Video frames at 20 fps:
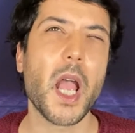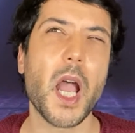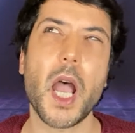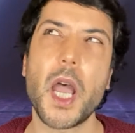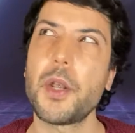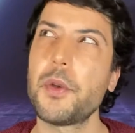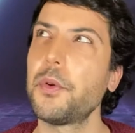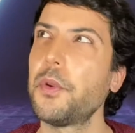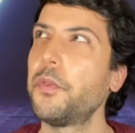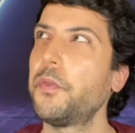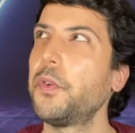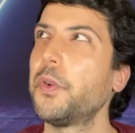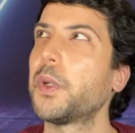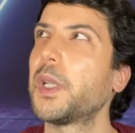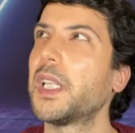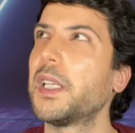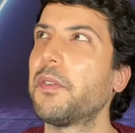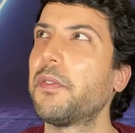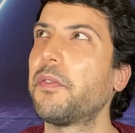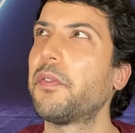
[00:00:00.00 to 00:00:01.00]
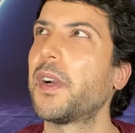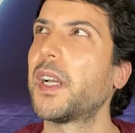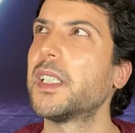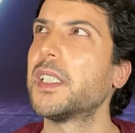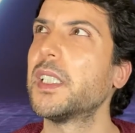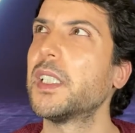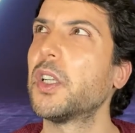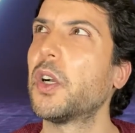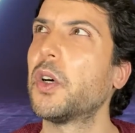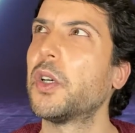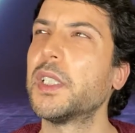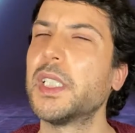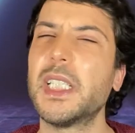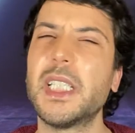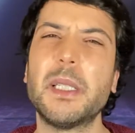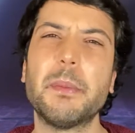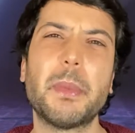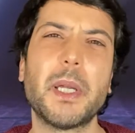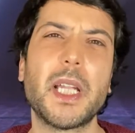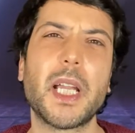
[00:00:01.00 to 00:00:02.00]
I don't know if you can find it on
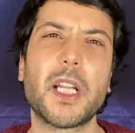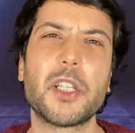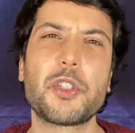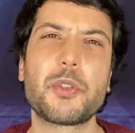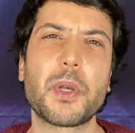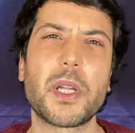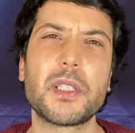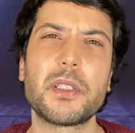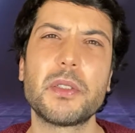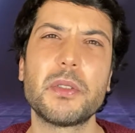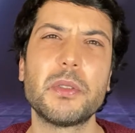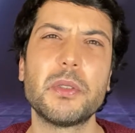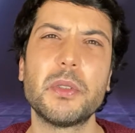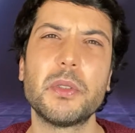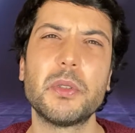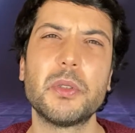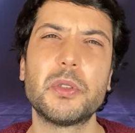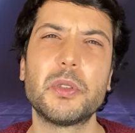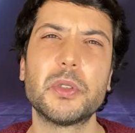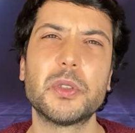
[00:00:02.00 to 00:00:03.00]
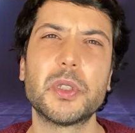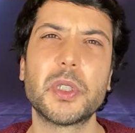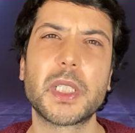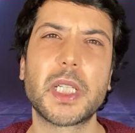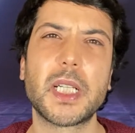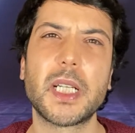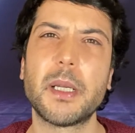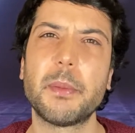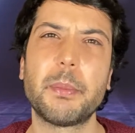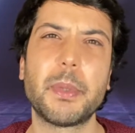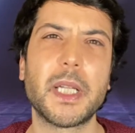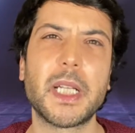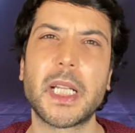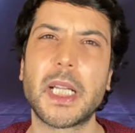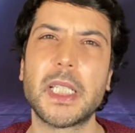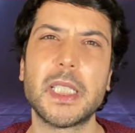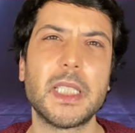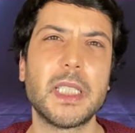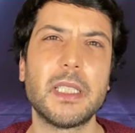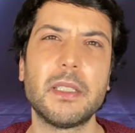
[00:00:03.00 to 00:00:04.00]
eBay. I tried to look it up and
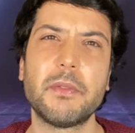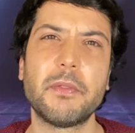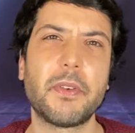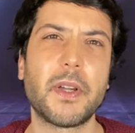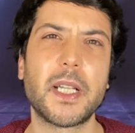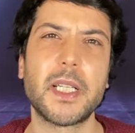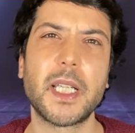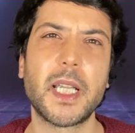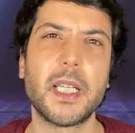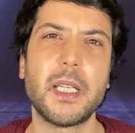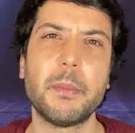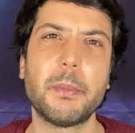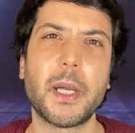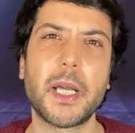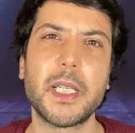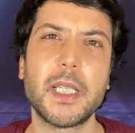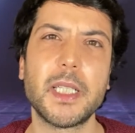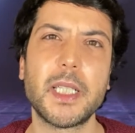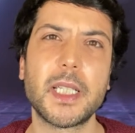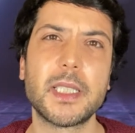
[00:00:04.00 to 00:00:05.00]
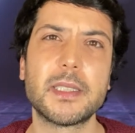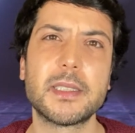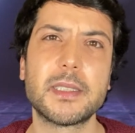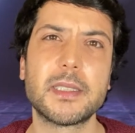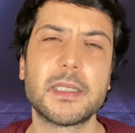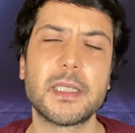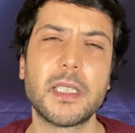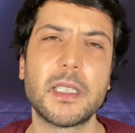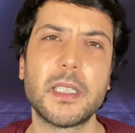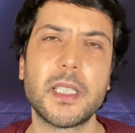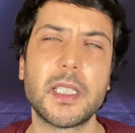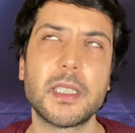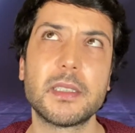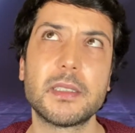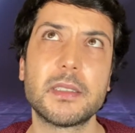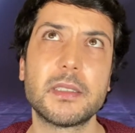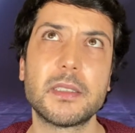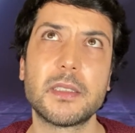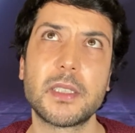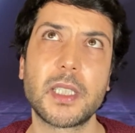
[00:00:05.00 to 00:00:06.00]
I didn't find anybody that
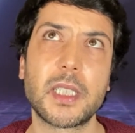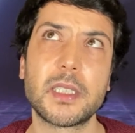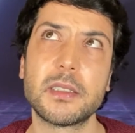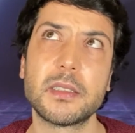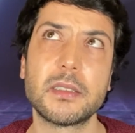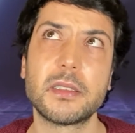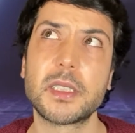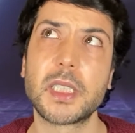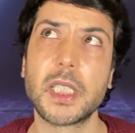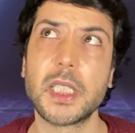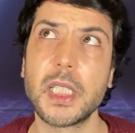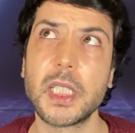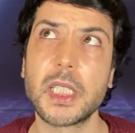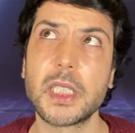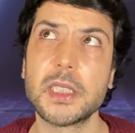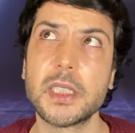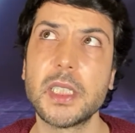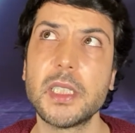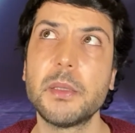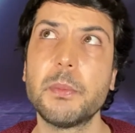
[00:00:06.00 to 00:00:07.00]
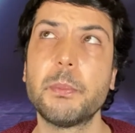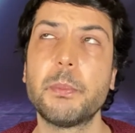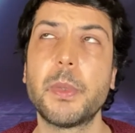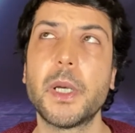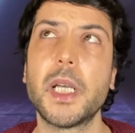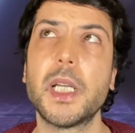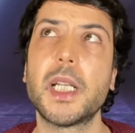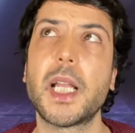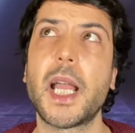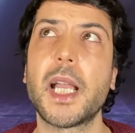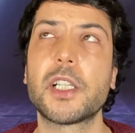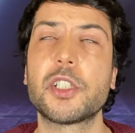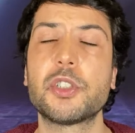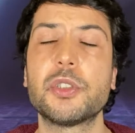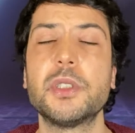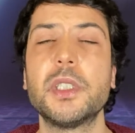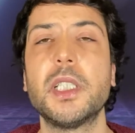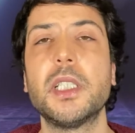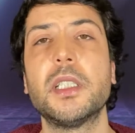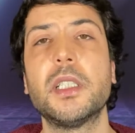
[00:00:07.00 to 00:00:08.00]
sells Nylon, but
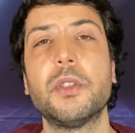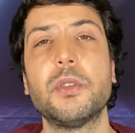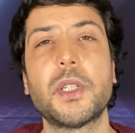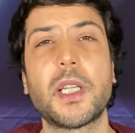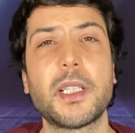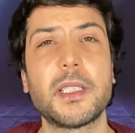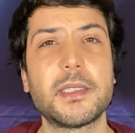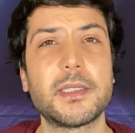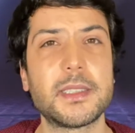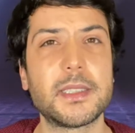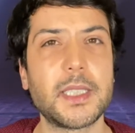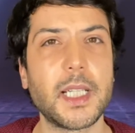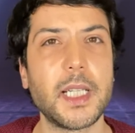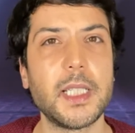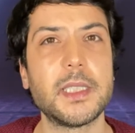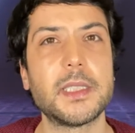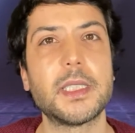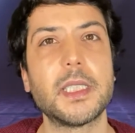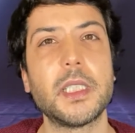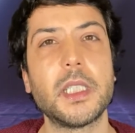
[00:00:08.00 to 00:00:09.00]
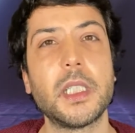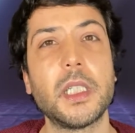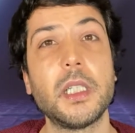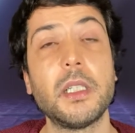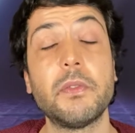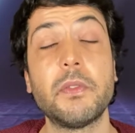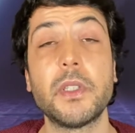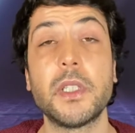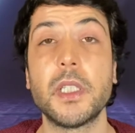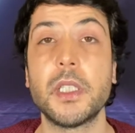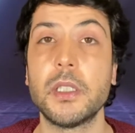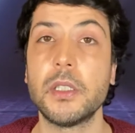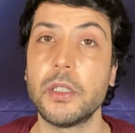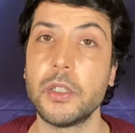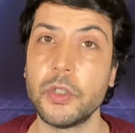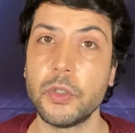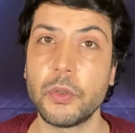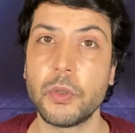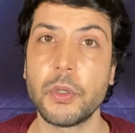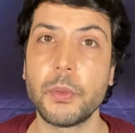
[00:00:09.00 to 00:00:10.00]
actually in the United States and even in
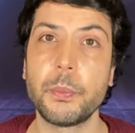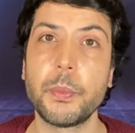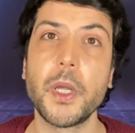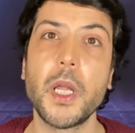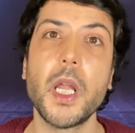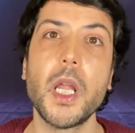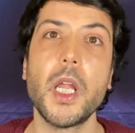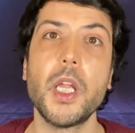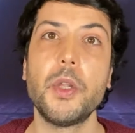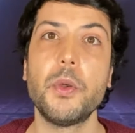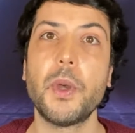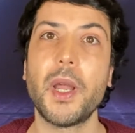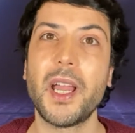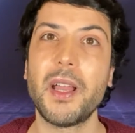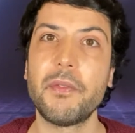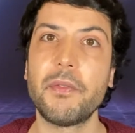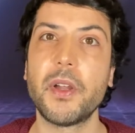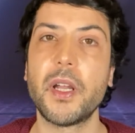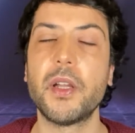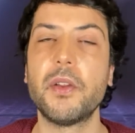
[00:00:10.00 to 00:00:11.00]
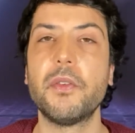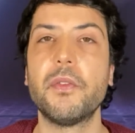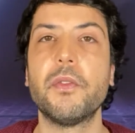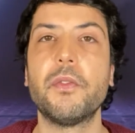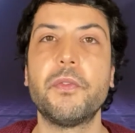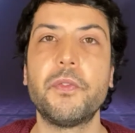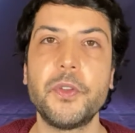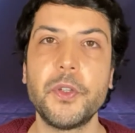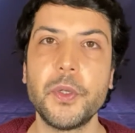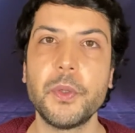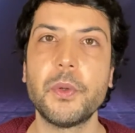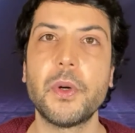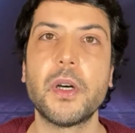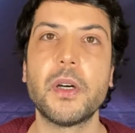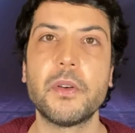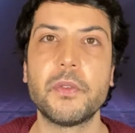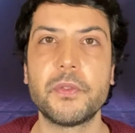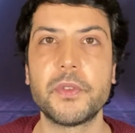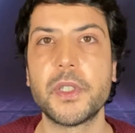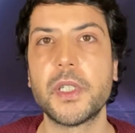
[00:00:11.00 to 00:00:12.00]
Europe, you have a few
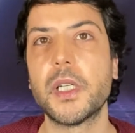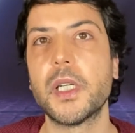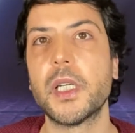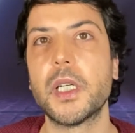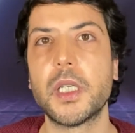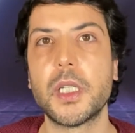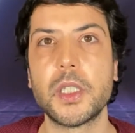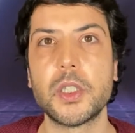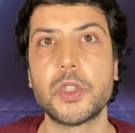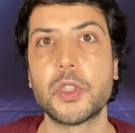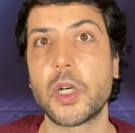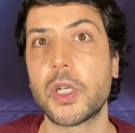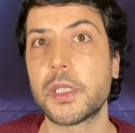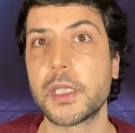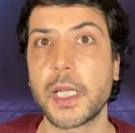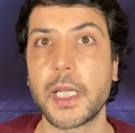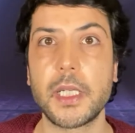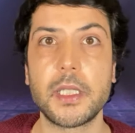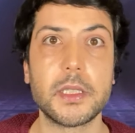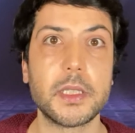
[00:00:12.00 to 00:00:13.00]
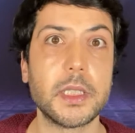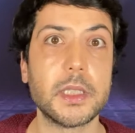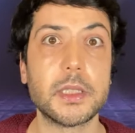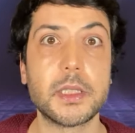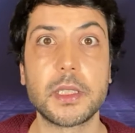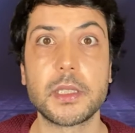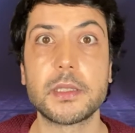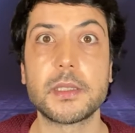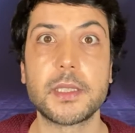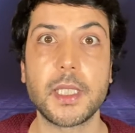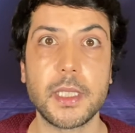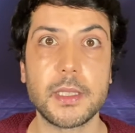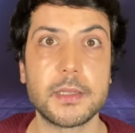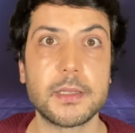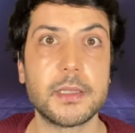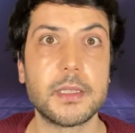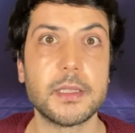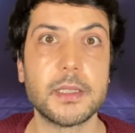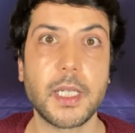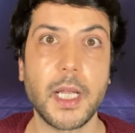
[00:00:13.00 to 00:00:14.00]
of the doll hair dealers that
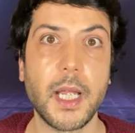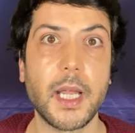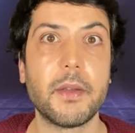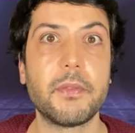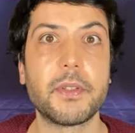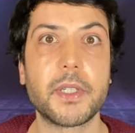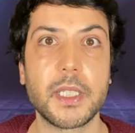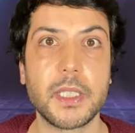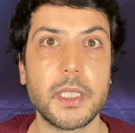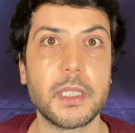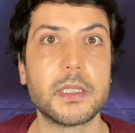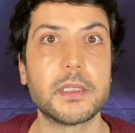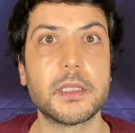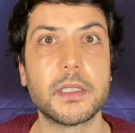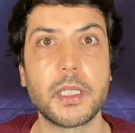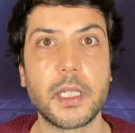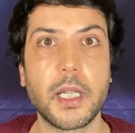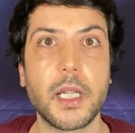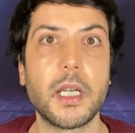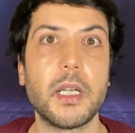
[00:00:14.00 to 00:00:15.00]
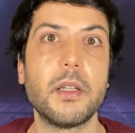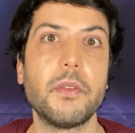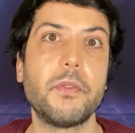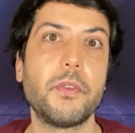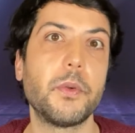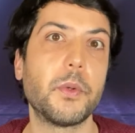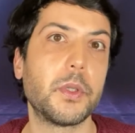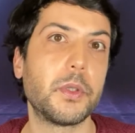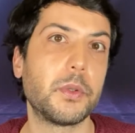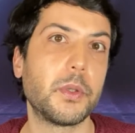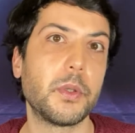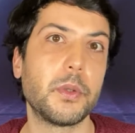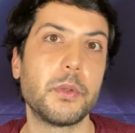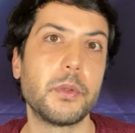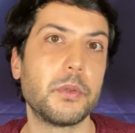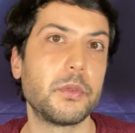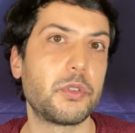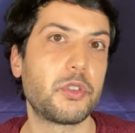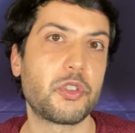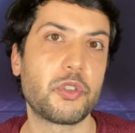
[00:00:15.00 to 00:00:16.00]
still have Nylon hair if you want
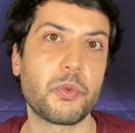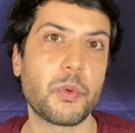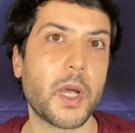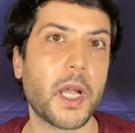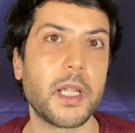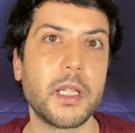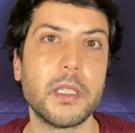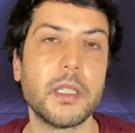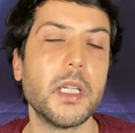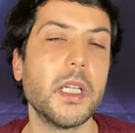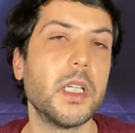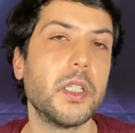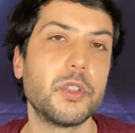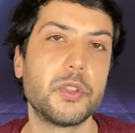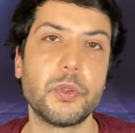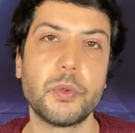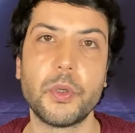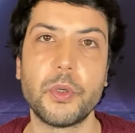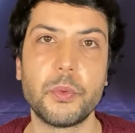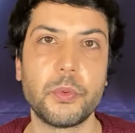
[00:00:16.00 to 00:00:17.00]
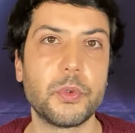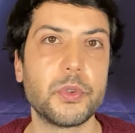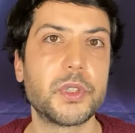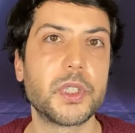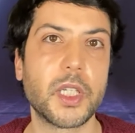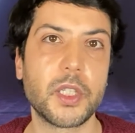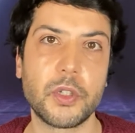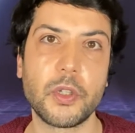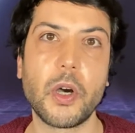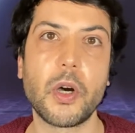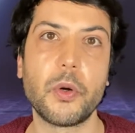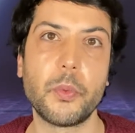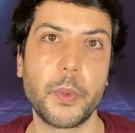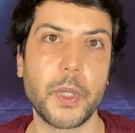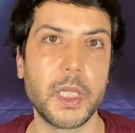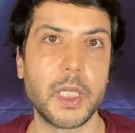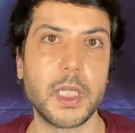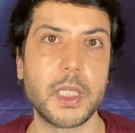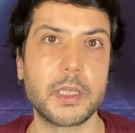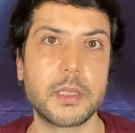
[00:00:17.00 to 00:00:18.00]
to try to reroute a doll
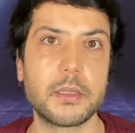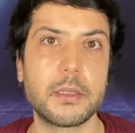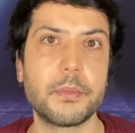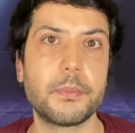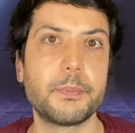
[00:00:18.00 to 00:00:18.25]
with it.